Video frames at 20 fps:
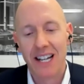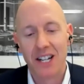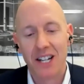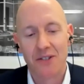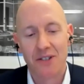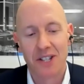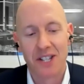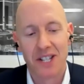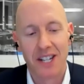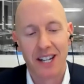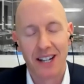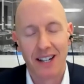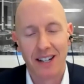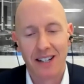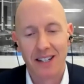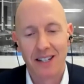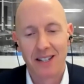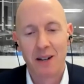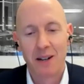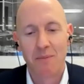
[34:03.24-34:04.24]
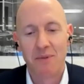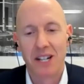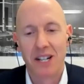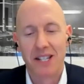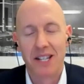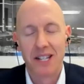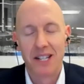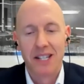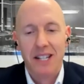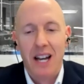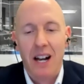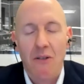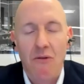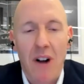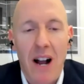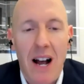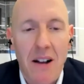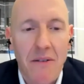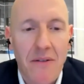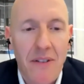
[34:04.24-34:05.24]
interesting subject, isn't it,
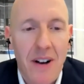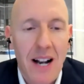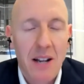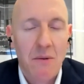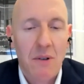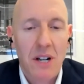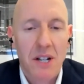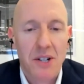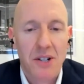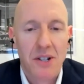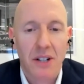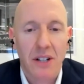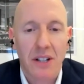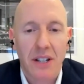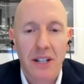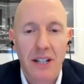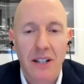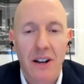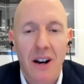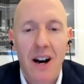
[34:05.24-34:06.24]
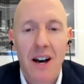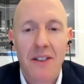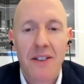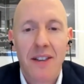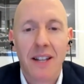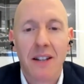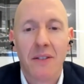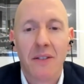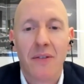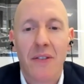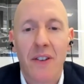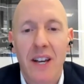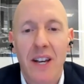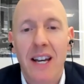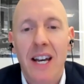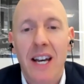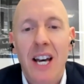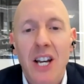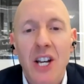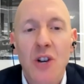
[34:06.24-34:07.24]
around valuation. You know, I think the
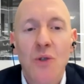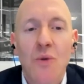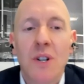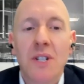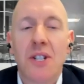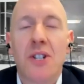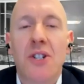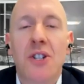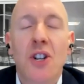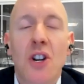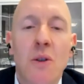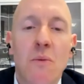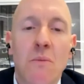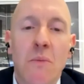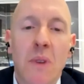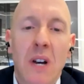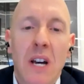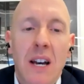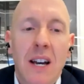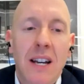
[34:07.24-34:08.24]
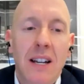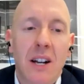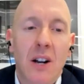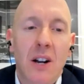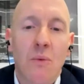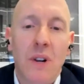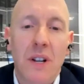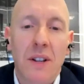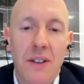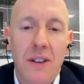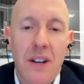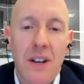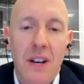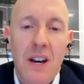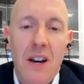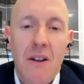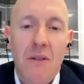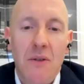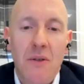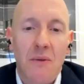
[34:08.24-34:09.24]
fear, you always assume, you know, with
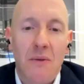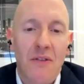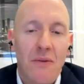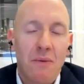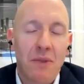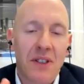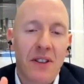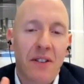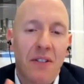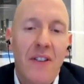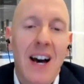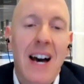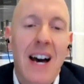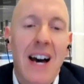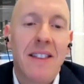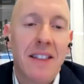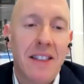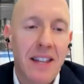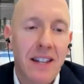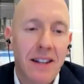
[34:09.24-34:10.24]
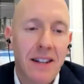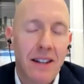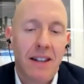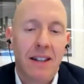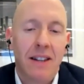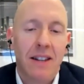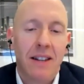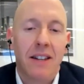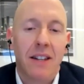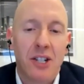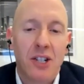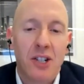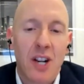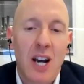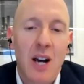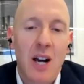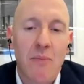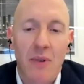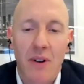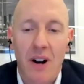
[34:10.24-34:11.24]
the fact that the
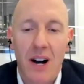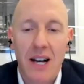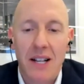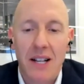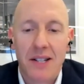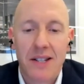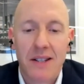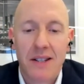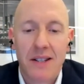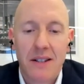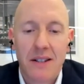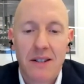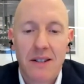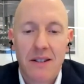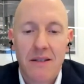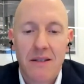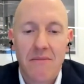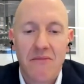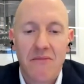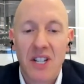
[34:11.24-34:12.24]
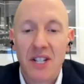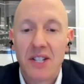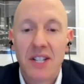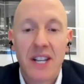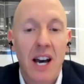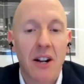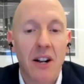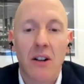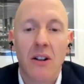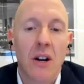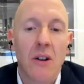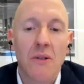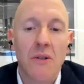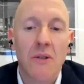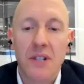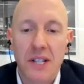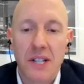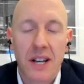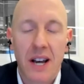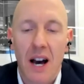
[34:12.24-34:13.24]
share price, discount or no
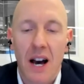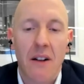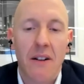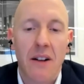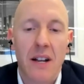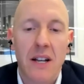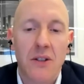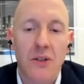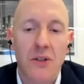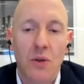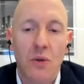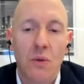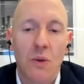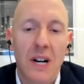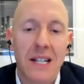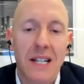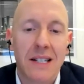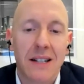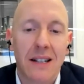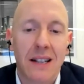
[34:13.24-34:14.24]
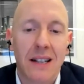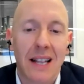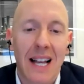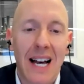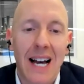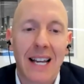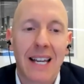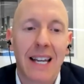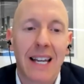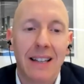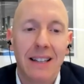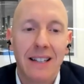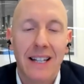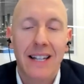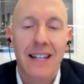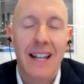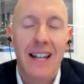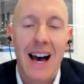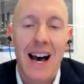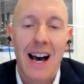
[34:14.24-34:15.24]
discount, is always lagging the
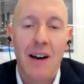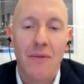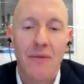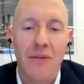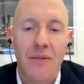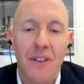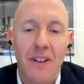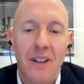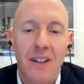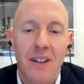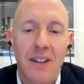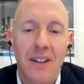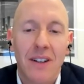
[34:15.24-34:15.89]
NAV,